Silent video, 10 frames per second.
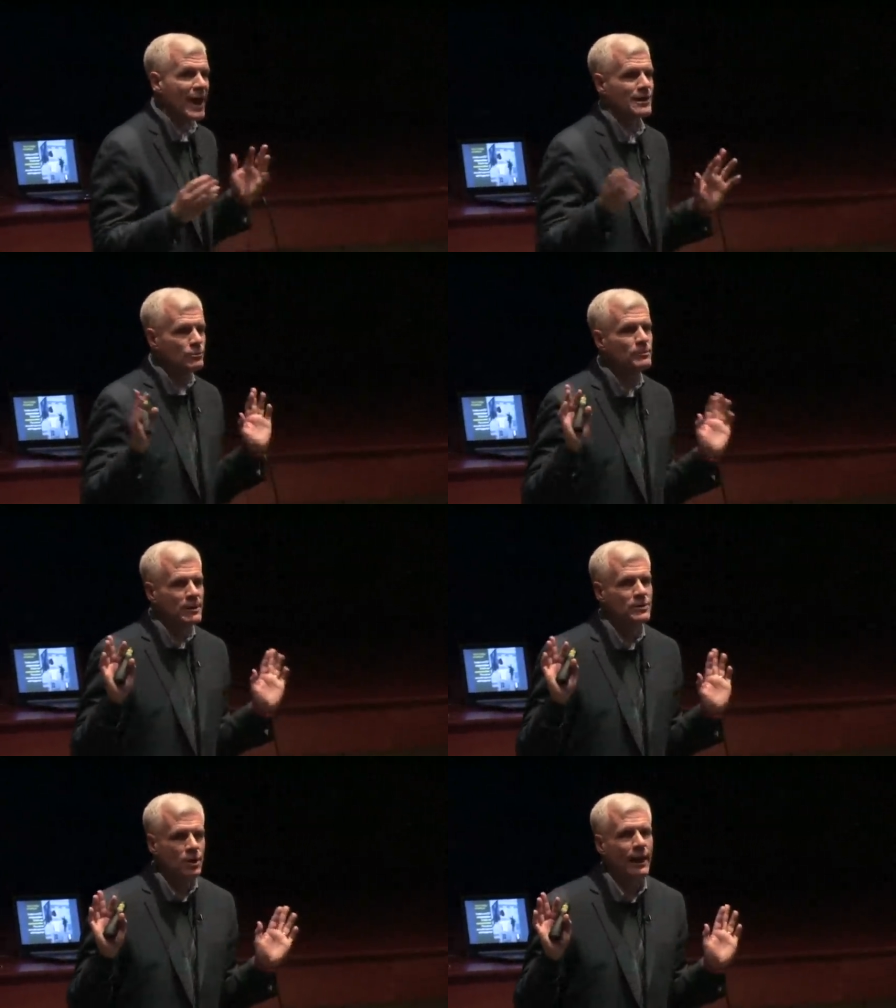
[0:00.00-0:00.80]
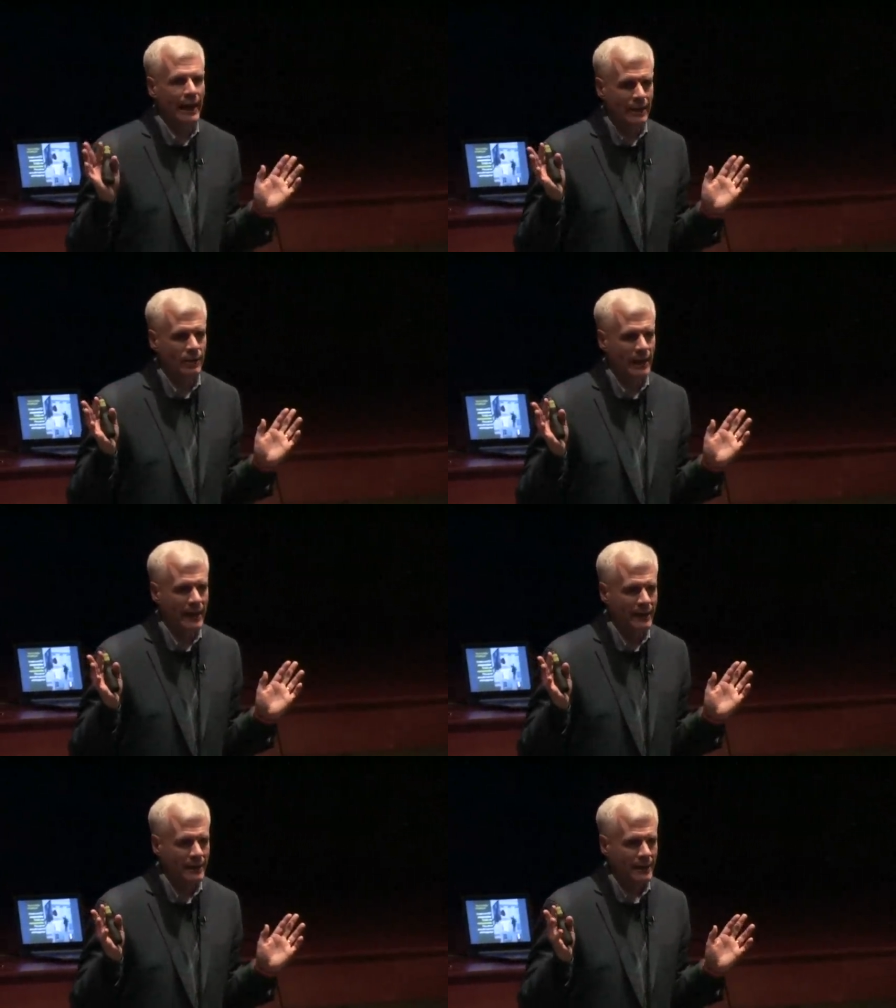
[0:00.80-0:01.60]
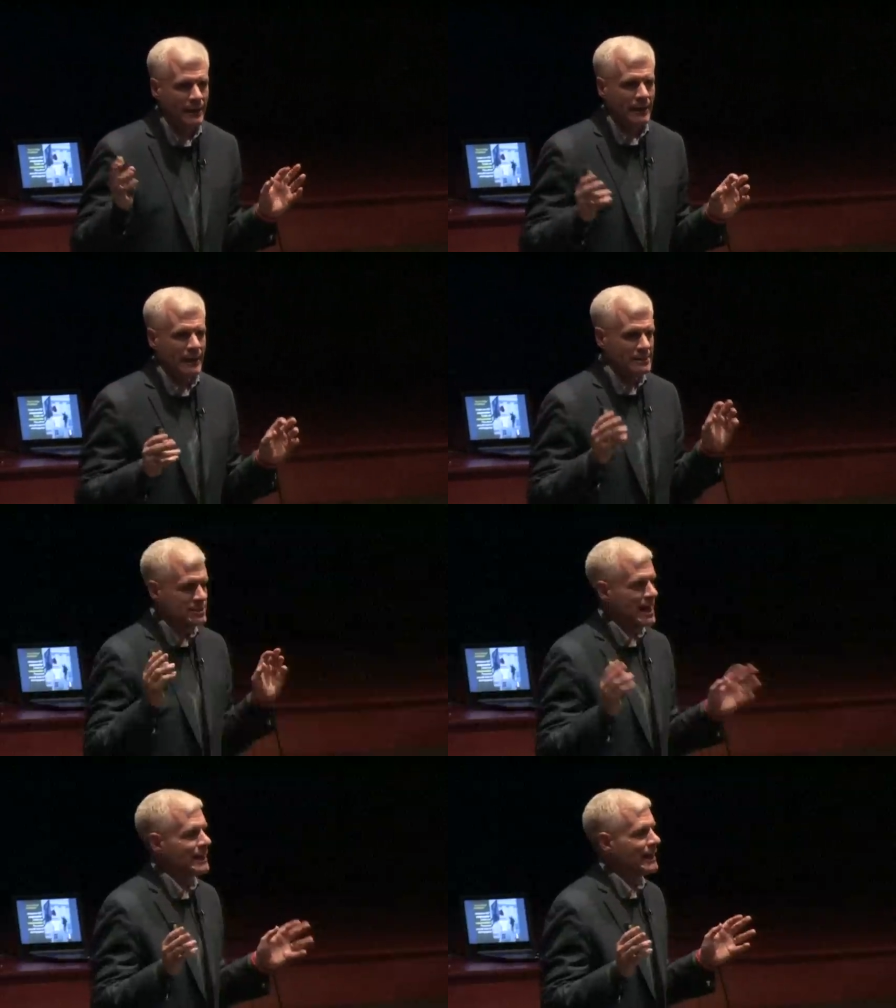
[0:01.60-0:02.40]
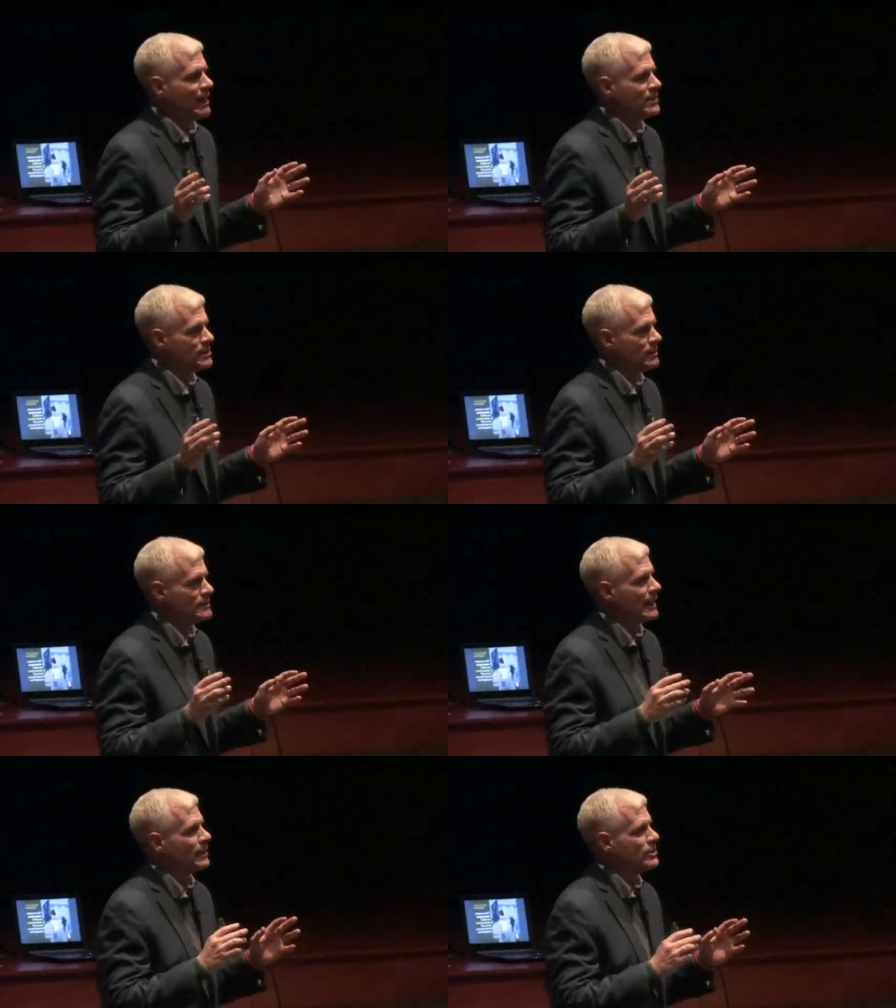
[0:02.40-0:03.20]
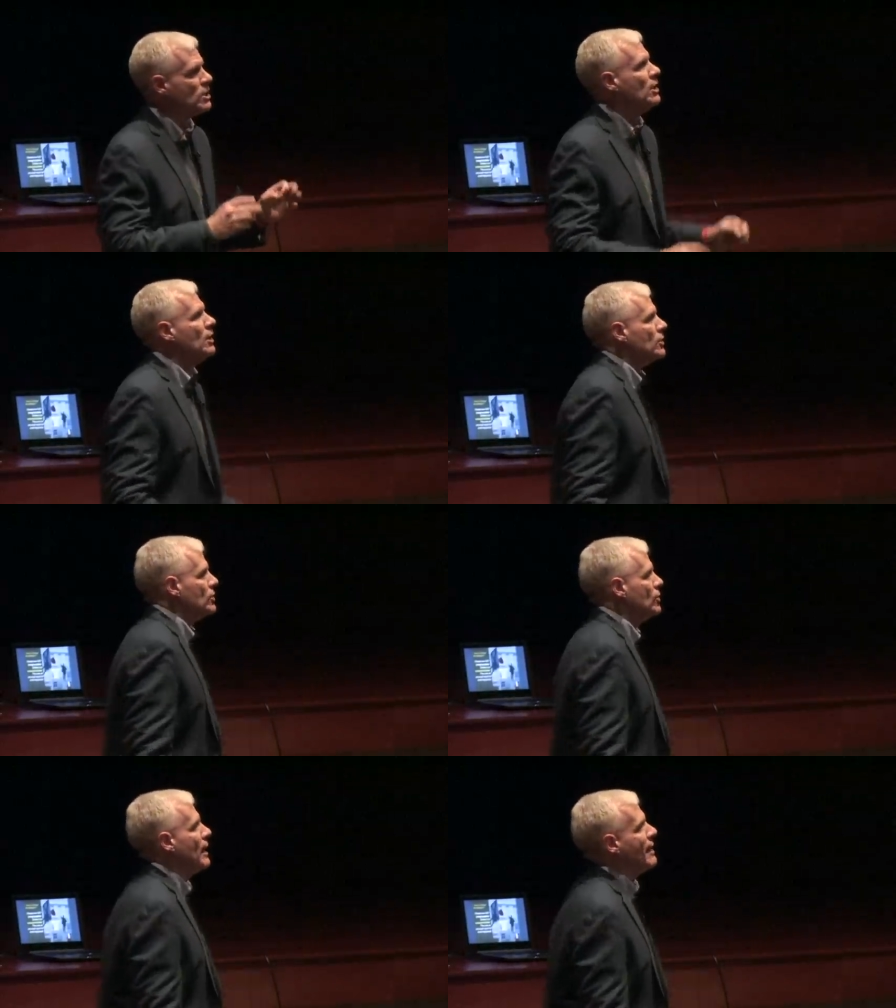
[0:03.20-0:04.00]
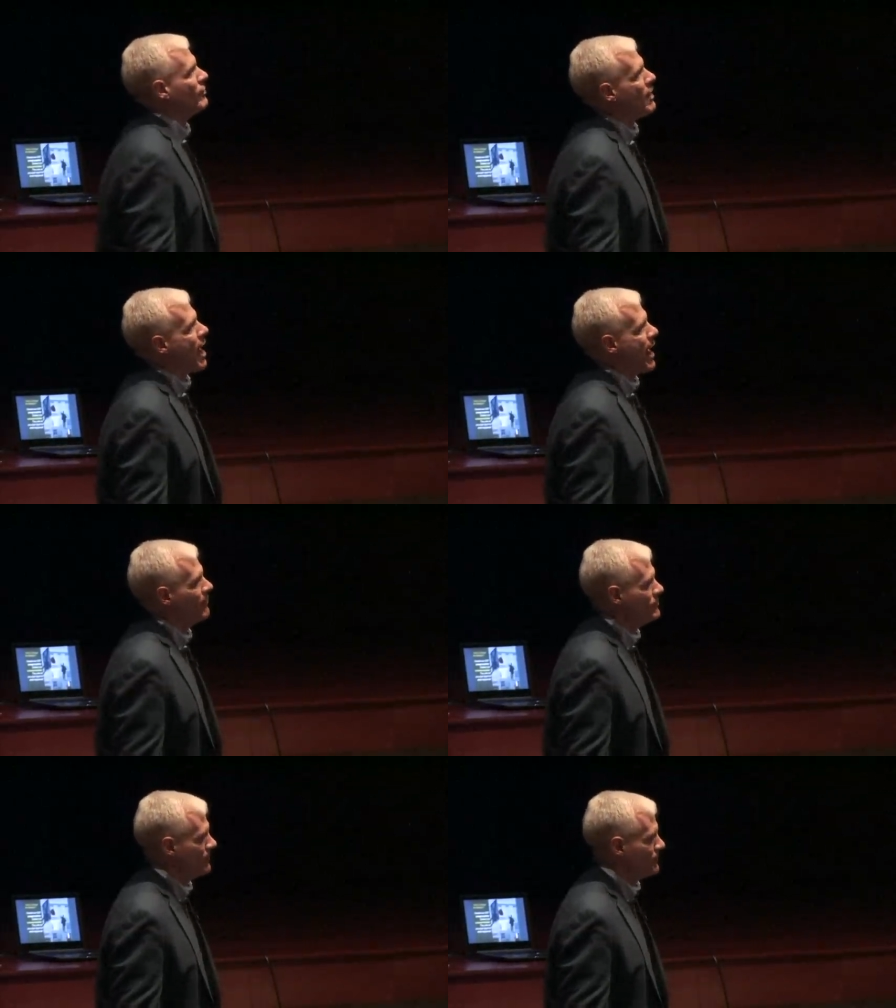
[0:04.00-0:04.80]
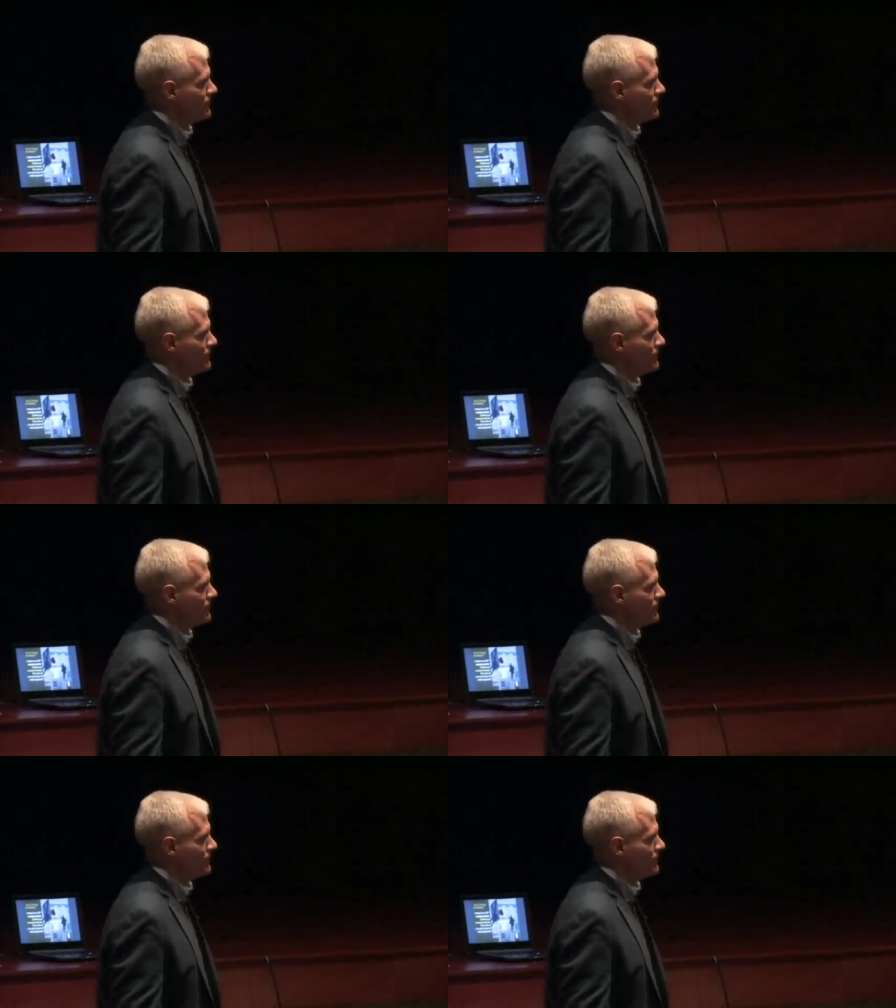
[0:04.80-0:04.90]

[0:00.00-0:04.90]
That would be the grade, okay? It's a declaration, you have arrived.